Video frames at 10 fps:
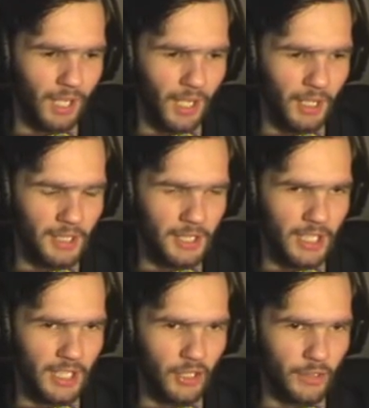
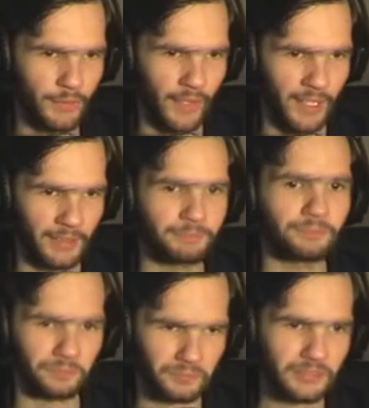It says V.
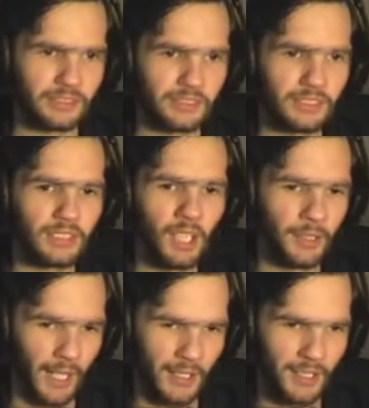
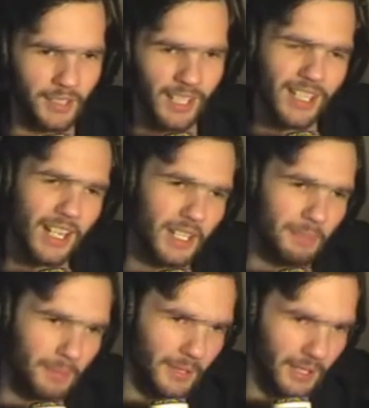Okay, so that's actually
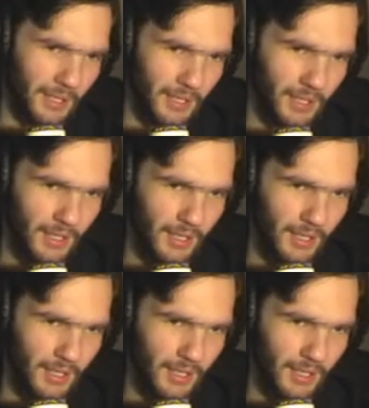pretty